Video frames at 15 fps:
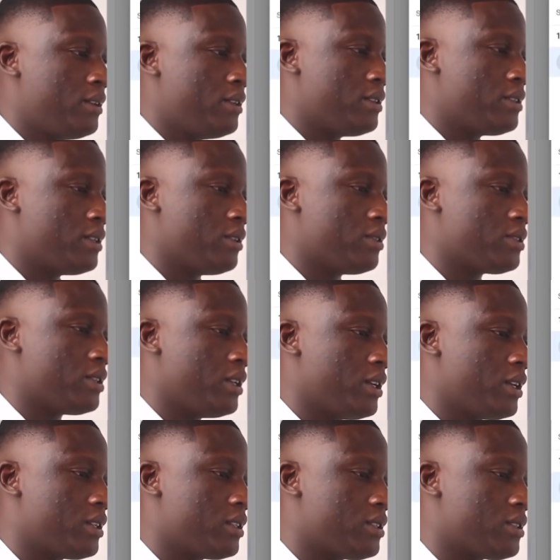So I'll
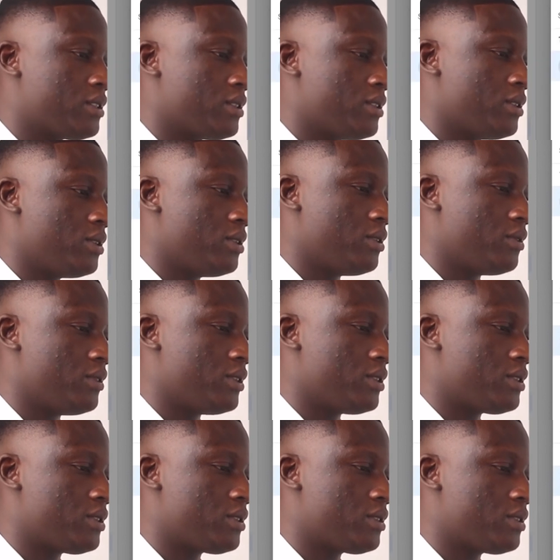select all of
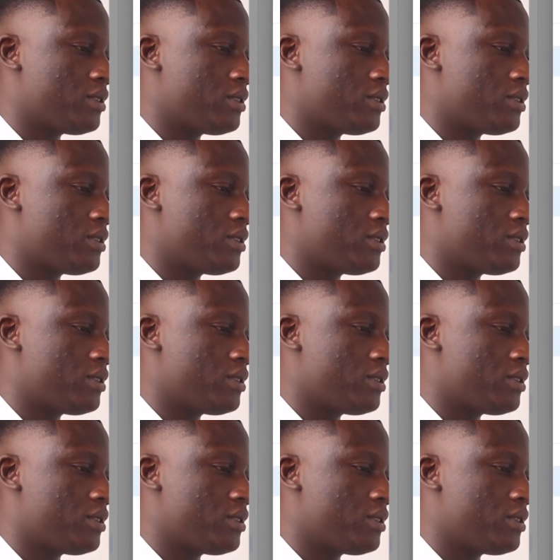this.